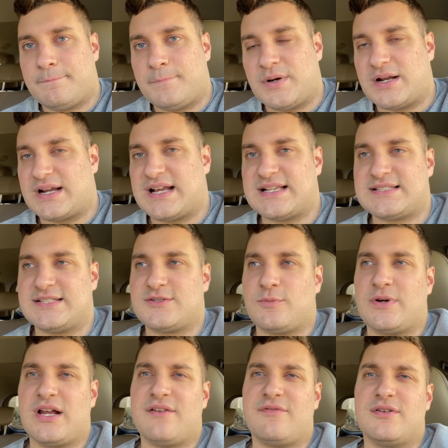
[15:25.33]
But I guess it's
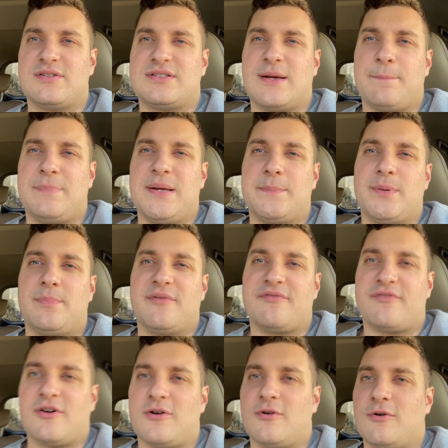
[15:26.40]
whatever some people
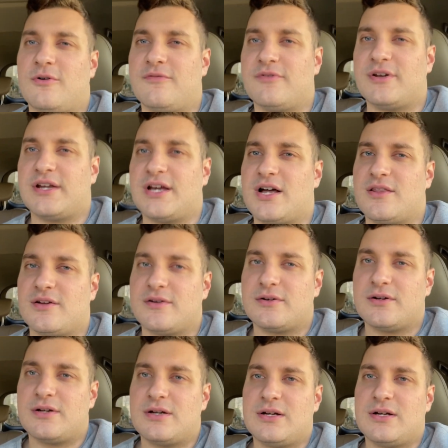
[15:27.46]
prefer over the other.